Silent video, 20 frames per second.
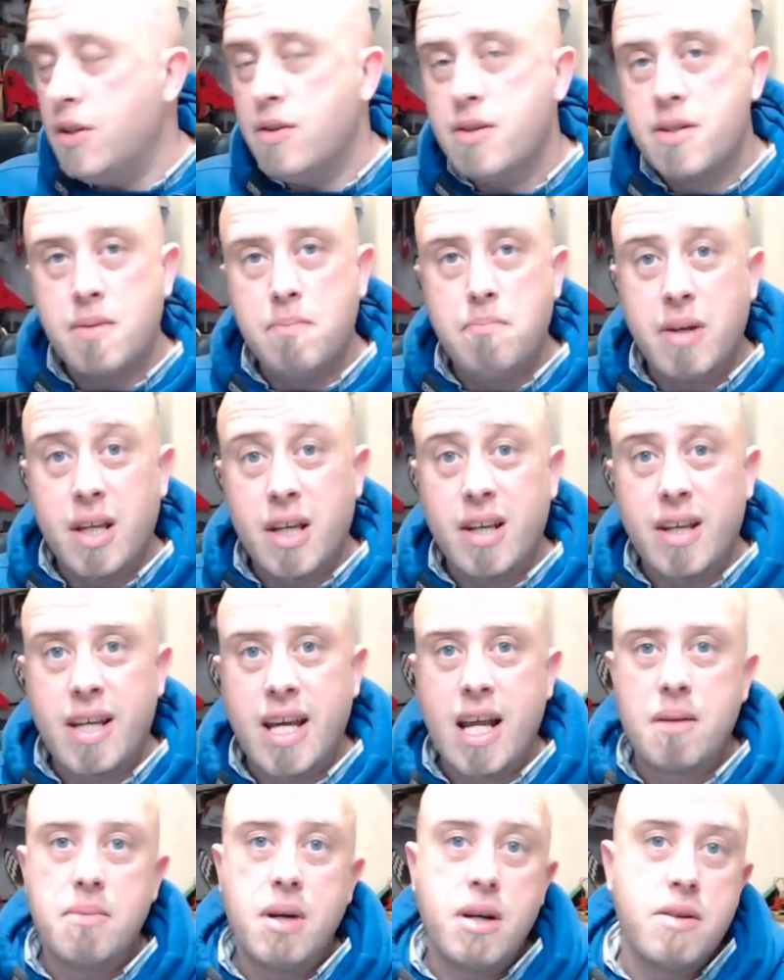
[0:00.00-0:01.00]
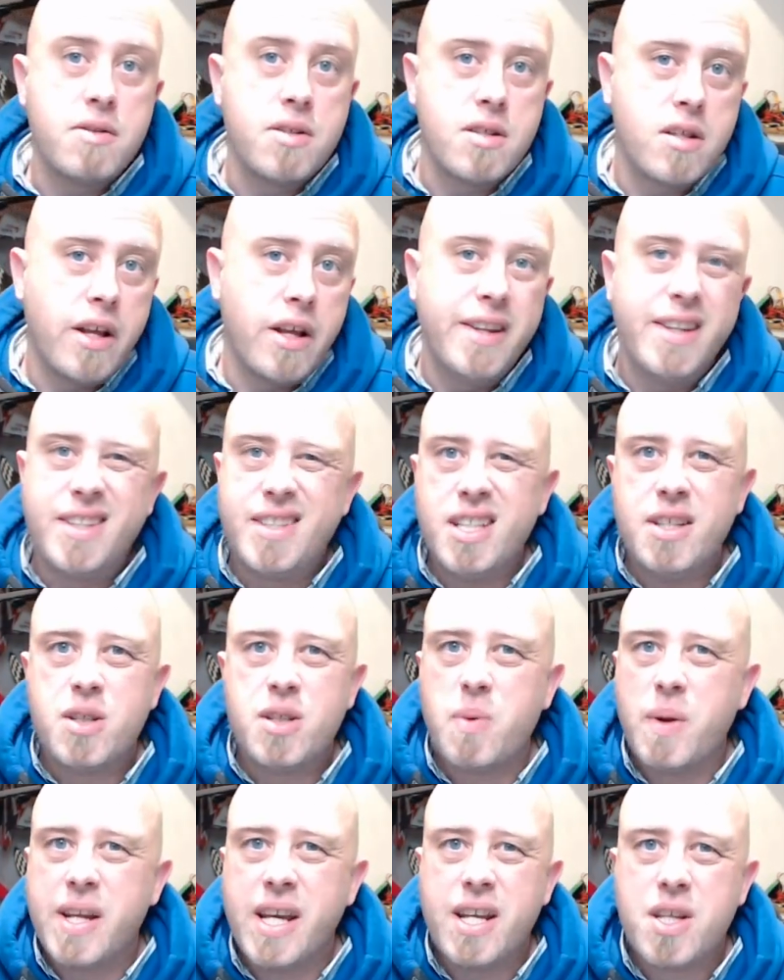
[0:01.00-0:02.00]
using bigger can motors like the
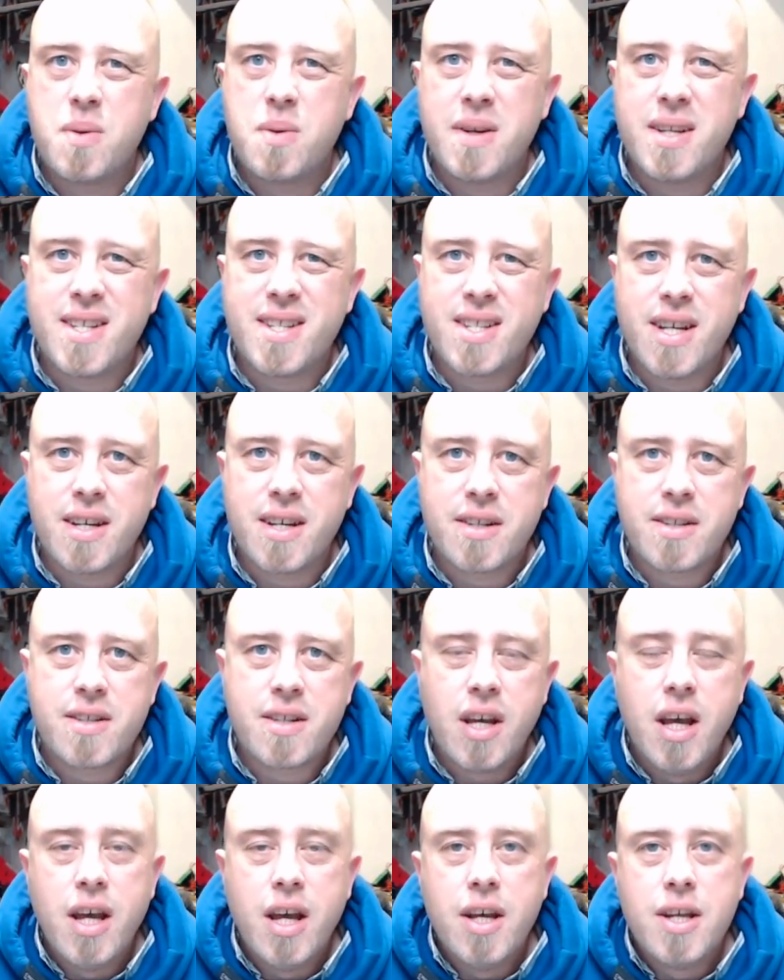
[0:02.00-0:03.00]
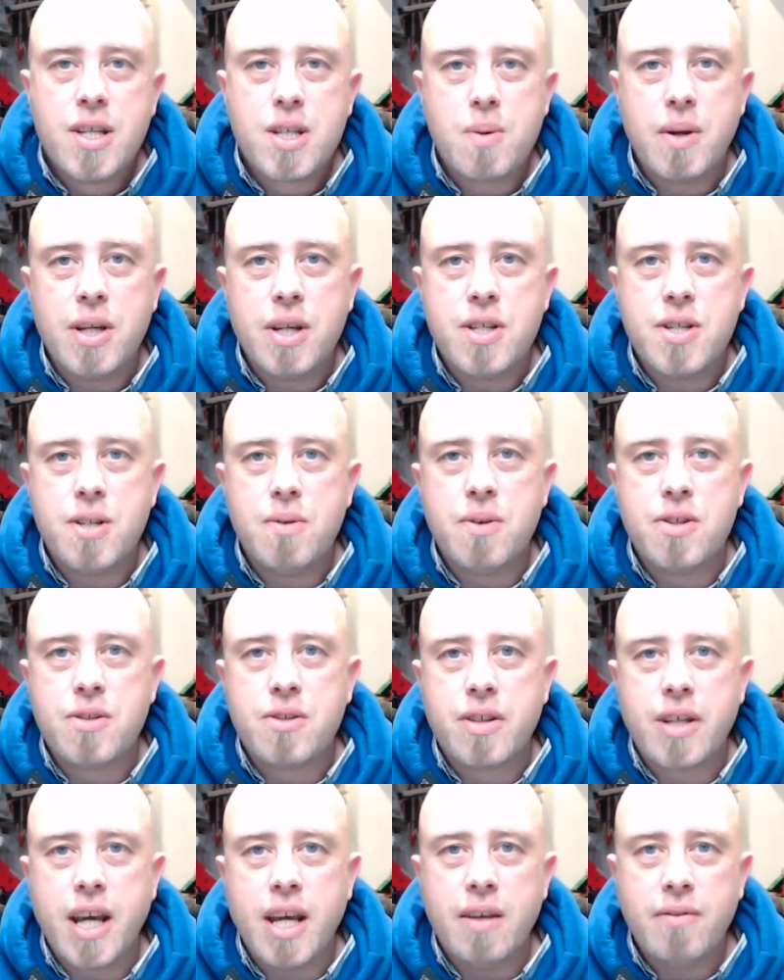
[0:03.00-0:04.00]
D2826
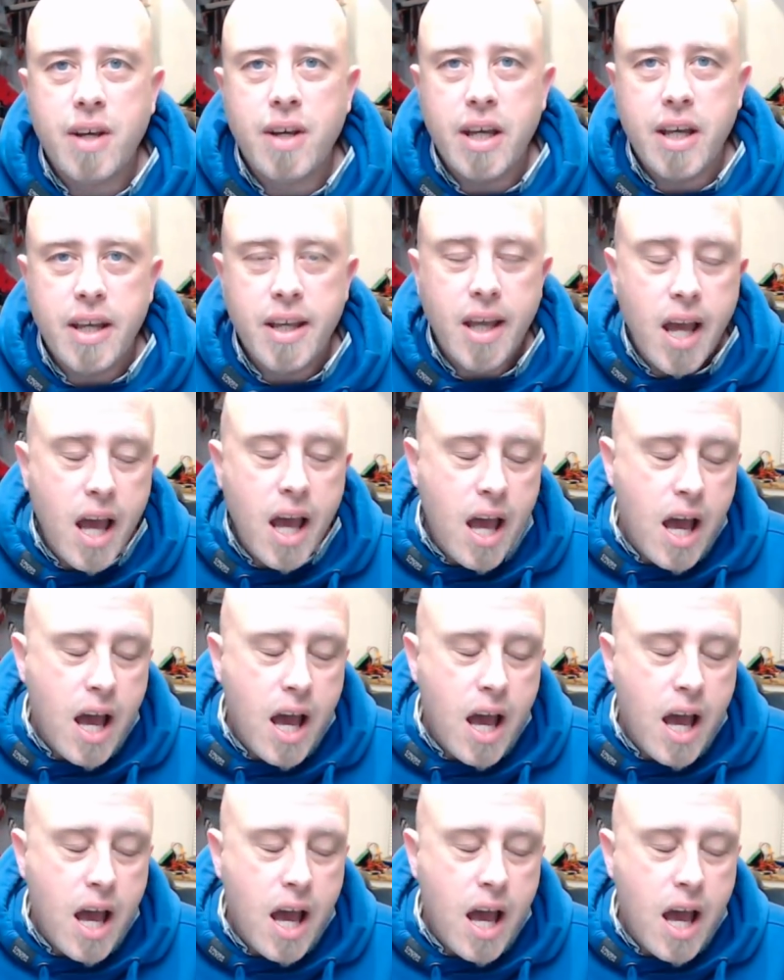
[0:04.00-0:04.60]
2200 kV,